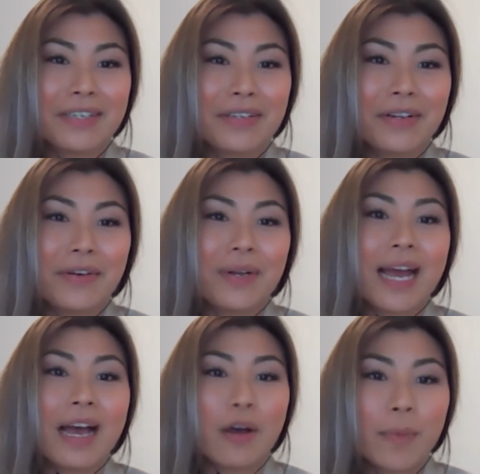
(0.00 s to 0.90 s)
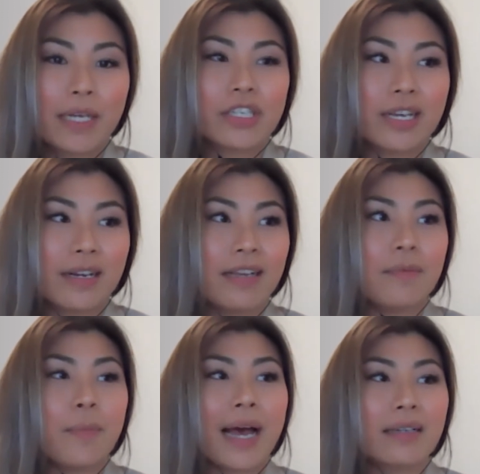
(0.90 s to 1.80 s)
and how much it
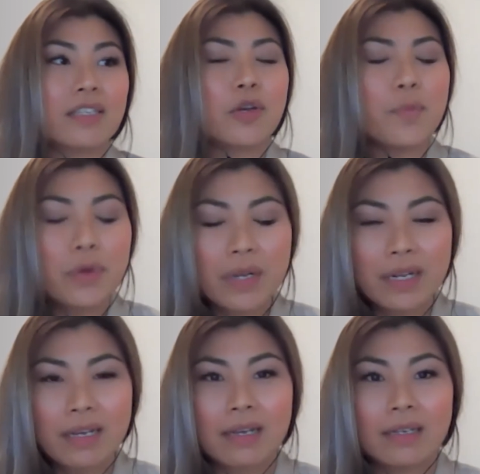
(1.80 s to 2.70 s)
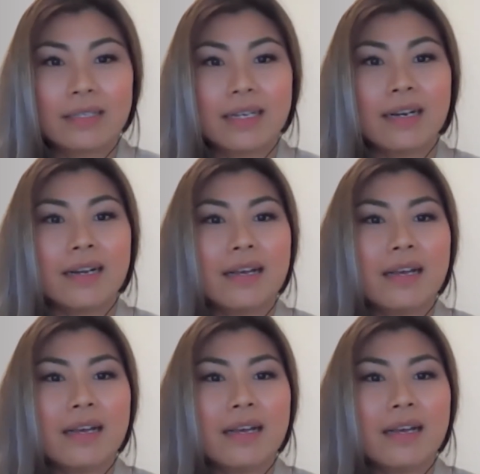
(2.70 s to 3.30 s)
impacts communities and,